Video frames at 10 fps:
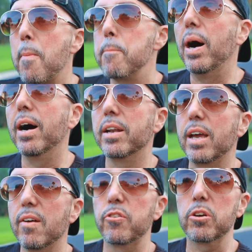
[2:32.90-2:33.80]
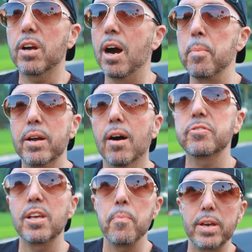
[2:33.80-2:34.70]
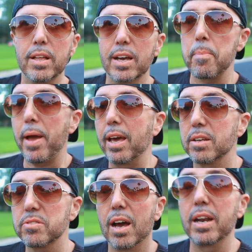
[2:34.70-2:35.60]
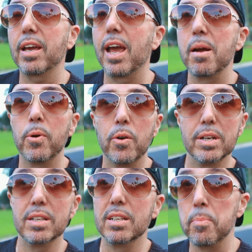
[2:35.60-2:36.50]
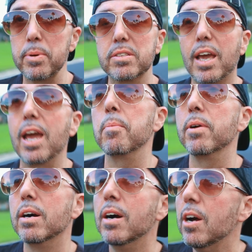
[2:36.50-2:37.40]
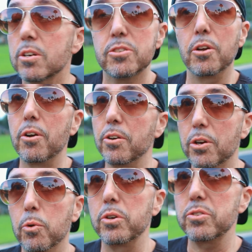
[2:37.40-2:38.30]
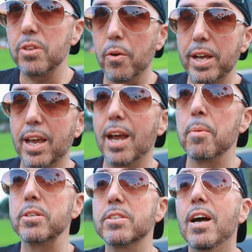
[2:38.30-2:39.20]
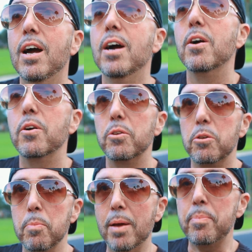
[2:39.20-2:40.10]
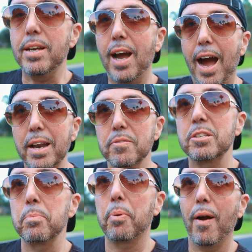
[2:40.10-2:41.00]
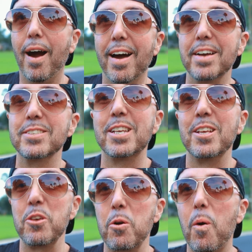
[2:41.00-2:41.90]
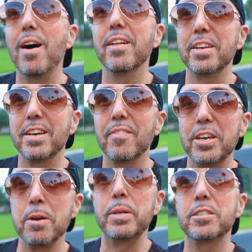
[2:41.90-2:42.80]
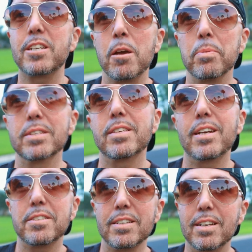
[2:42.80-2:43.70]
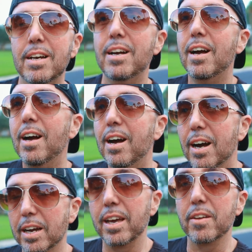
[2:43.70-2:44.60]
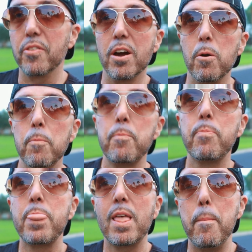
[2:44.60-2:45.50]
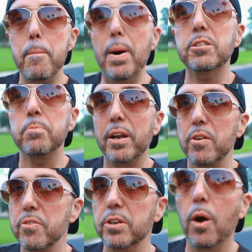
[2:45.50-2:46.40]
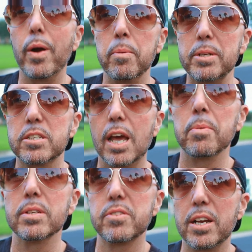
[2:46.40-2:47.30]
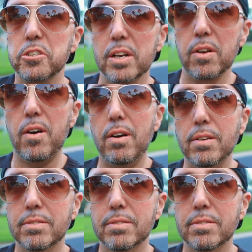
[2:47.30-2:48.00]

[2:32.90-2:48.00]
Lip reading: But if you're coming off something like a Panasonic camera or an Olympus camera, certain newer Sony cameras, you might be kind of surprised in the quality of the image stabilization. Again though, much better than no image stabilization at all.